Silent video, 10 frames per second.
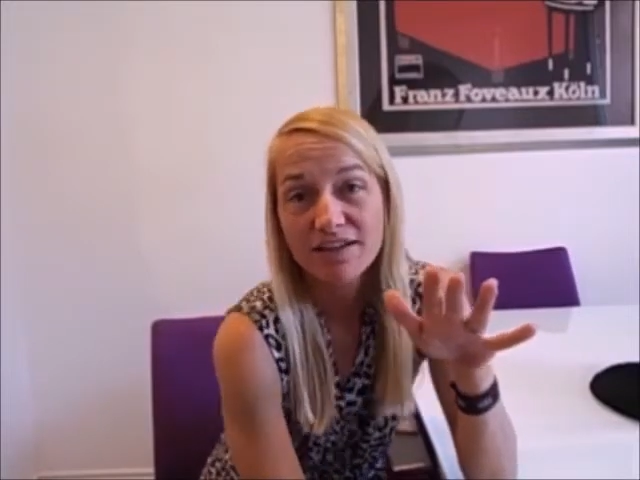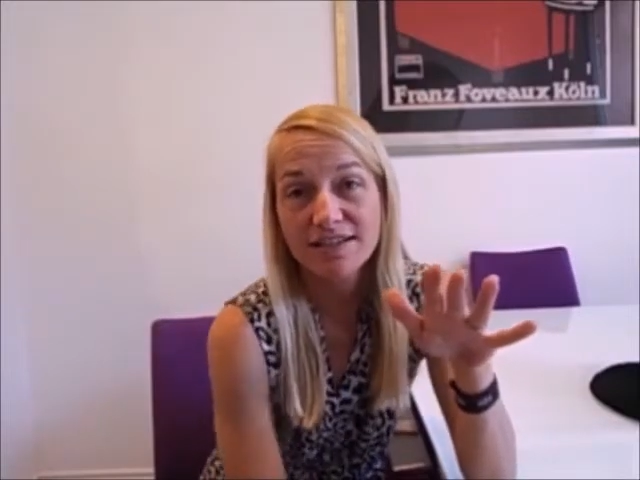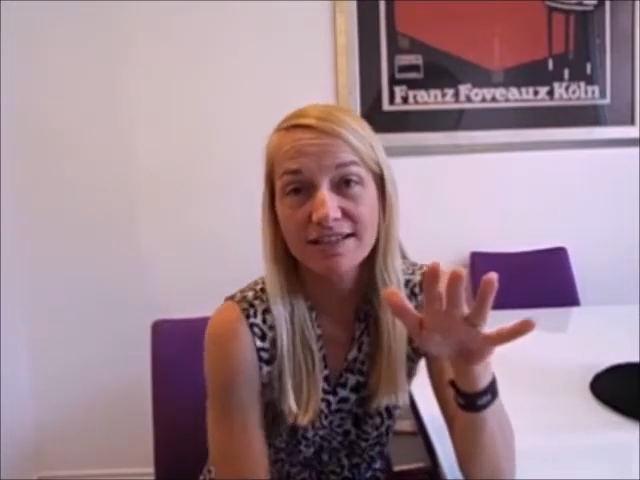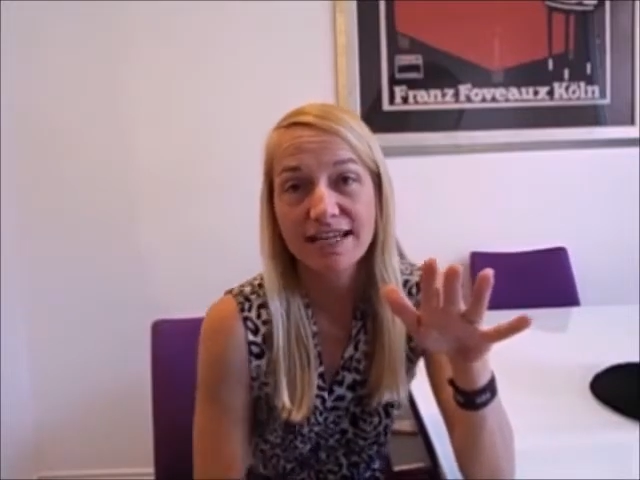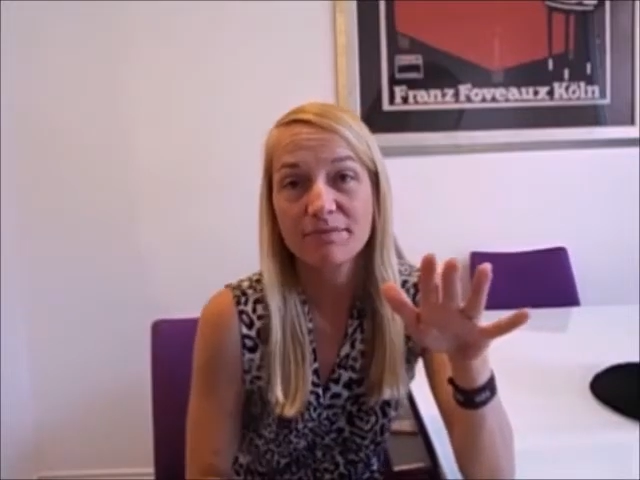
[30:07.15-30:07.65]

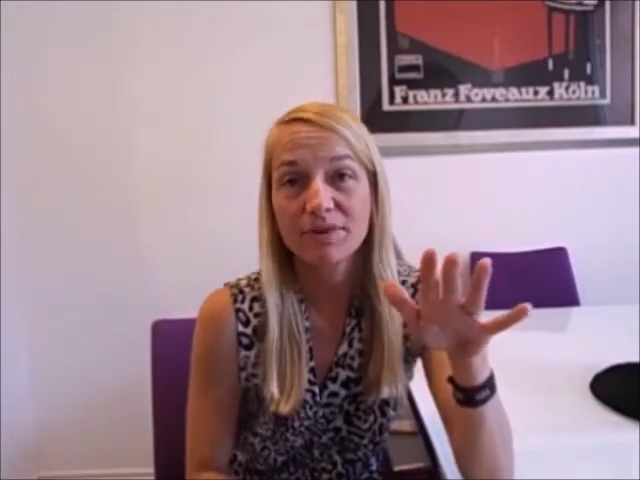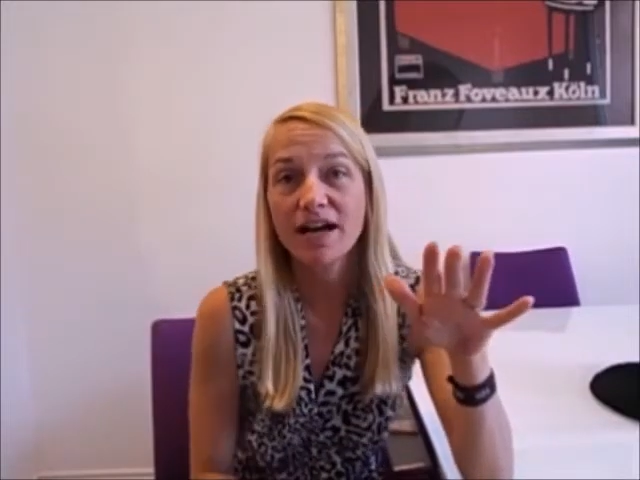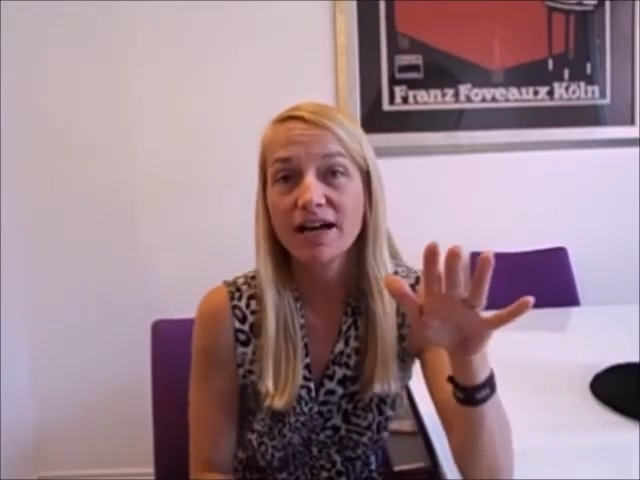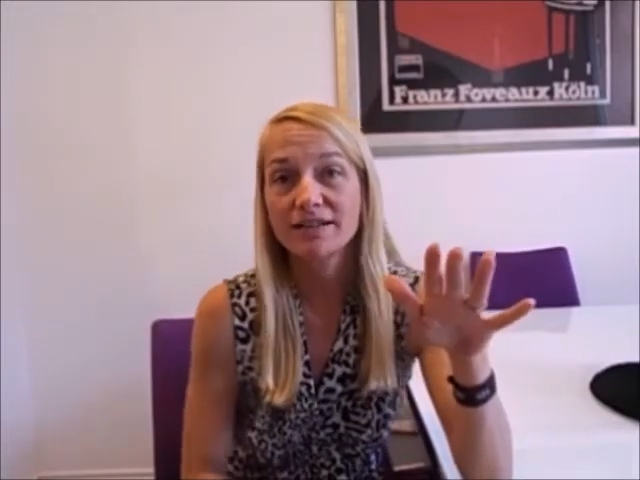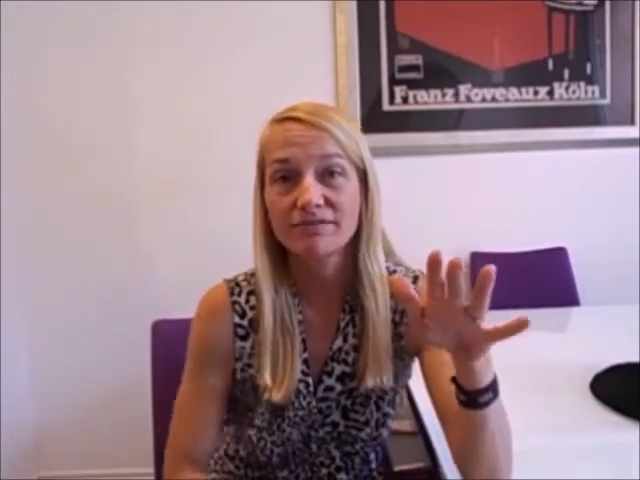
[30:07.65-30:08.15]
the same
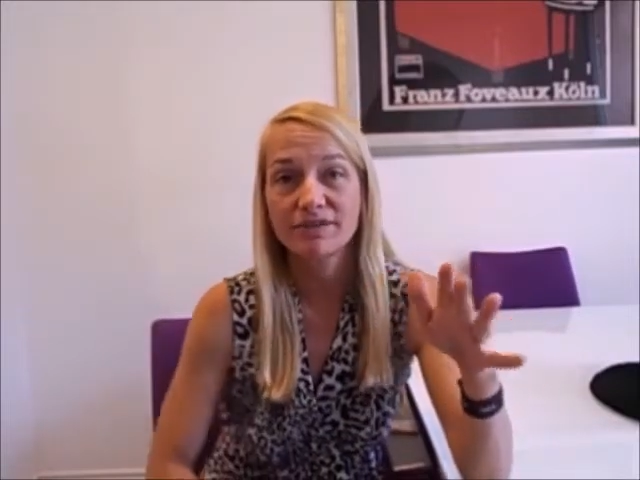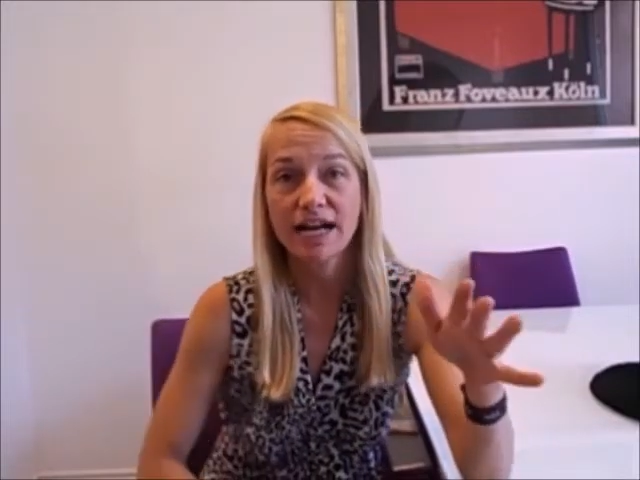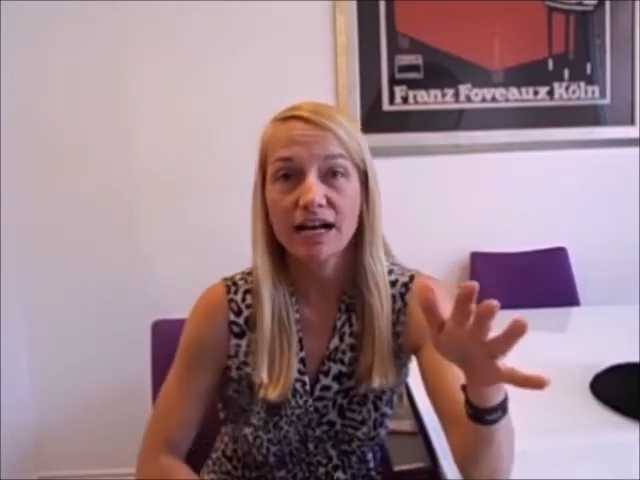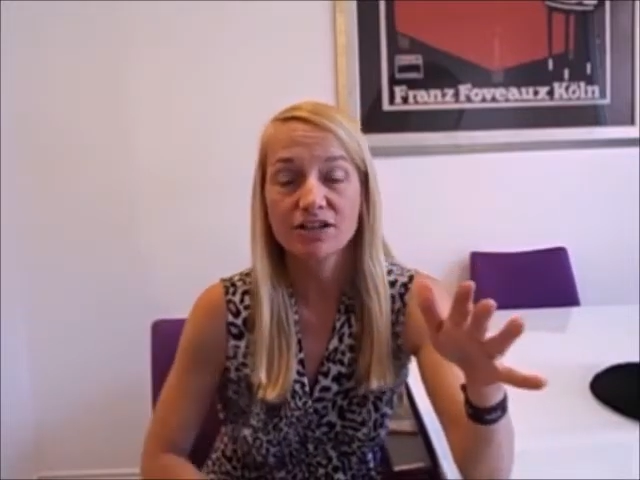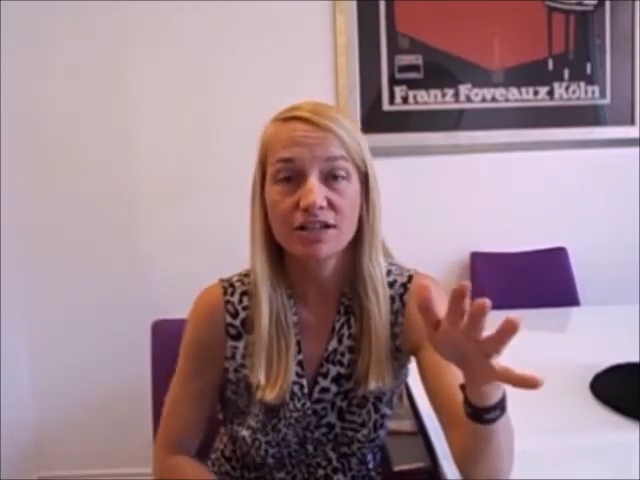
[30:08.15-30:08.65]
kind of
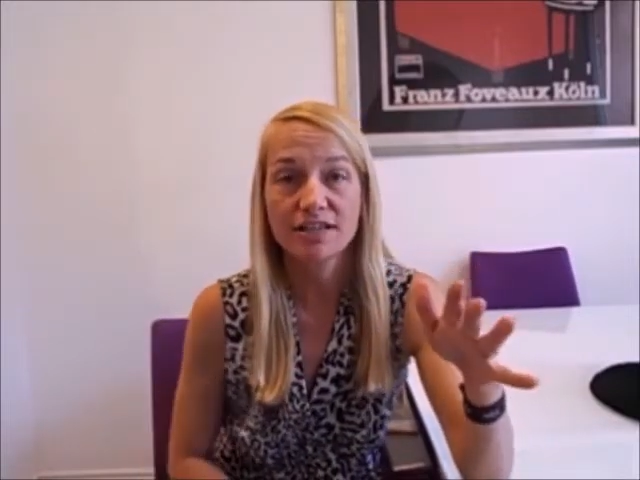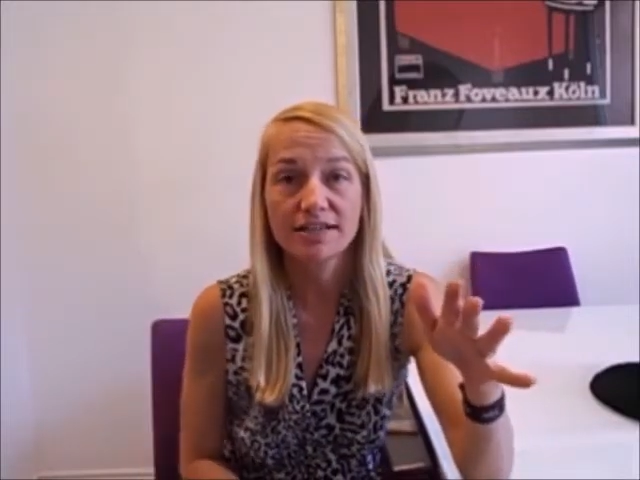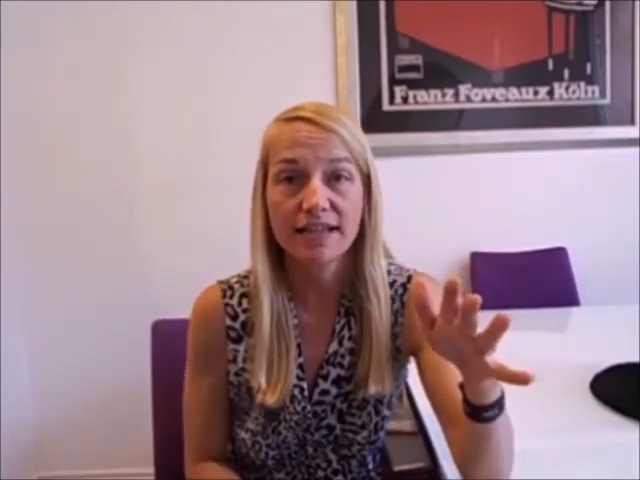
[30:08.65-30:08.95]
reactions